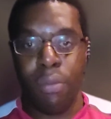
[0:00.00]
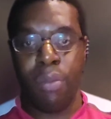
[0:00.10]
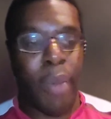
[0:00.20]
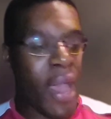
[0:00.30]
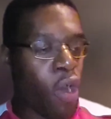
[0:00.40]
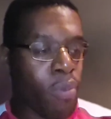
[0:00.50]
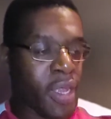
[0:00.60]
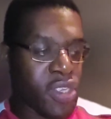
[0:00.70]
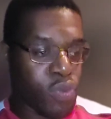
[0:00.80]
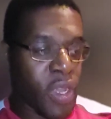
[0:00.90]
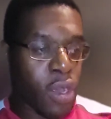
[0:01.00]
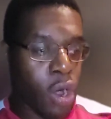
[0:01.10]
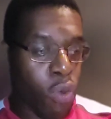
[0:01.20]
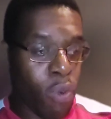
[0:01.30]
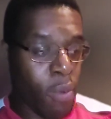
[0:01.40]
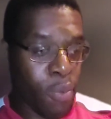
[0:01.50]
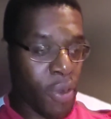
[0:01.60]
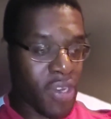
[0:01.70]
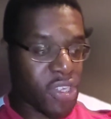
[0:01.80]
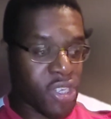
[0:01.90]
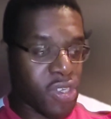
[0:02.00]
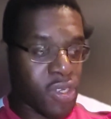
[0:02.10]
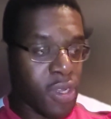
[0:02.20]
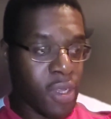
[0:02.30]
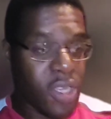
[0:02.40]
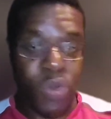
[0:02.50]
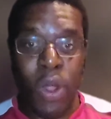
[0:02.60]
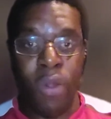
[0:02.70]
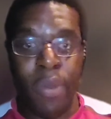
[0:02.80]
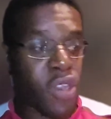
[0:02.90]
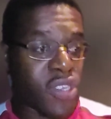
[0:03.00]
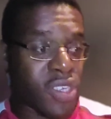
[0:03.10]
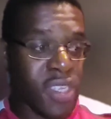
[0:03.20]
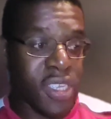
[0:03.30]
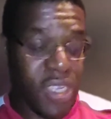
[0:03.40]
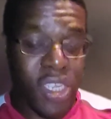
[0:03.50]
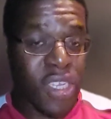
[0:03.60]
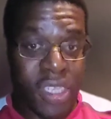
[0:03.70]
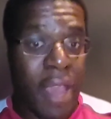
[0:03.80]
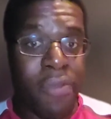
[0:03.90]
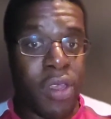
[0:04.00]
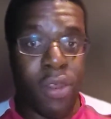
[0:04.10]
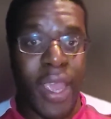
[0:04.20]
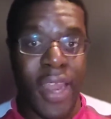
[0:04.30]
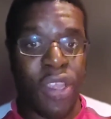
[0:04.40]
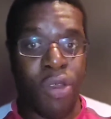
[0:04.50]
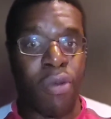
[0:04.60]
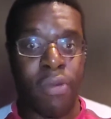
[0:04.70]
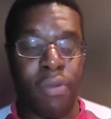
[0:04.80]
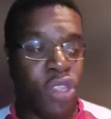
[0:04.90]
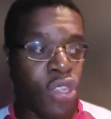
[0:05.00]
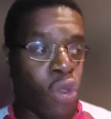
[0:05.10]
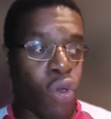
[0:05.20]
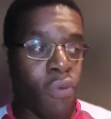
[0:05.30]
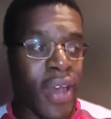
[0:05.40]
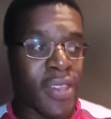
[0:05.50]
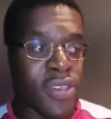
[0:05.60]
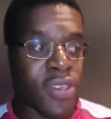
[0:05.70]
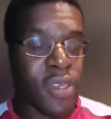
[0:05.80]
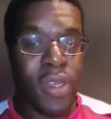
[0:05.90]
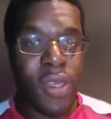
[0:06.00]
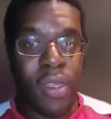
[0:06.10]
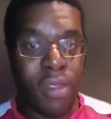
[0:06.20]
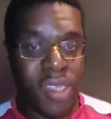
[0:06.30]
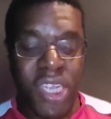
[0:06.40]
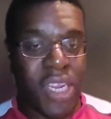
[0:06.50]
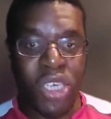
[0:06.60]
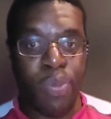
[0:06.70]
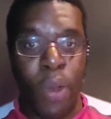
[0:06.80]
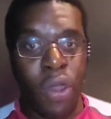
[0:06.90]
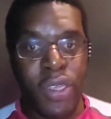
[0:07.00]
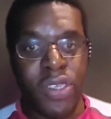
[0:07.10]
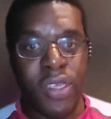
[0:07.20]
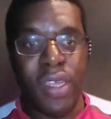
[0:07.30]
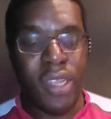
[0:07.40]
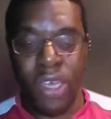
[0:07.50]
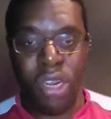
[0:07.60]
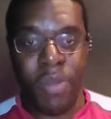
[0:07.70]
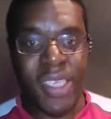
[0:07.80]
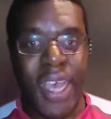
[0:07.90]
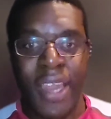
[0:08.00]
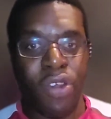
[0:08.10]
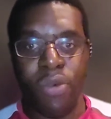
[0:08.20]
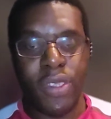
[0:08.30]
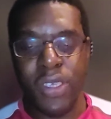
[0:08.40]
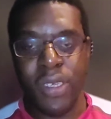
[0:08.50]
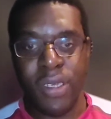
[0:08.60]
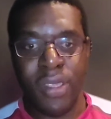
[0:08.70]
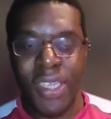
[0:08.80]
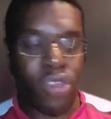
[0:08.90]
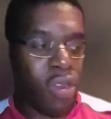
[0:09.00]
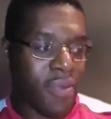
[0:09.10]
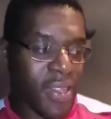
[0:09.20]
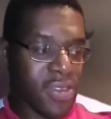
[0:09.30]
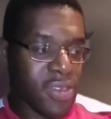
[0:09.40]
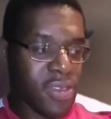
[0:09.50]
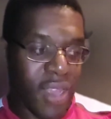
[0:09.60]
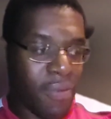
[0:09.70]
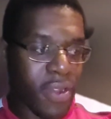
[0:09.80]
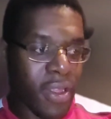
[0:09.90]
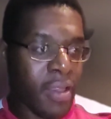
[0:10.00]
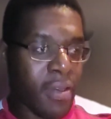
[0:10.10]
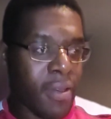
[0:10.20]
by all means we can call women predators as well, because you're definitely going to get the young fans, the teenage boys that are going to be signing up to these OnlyFans, definitely.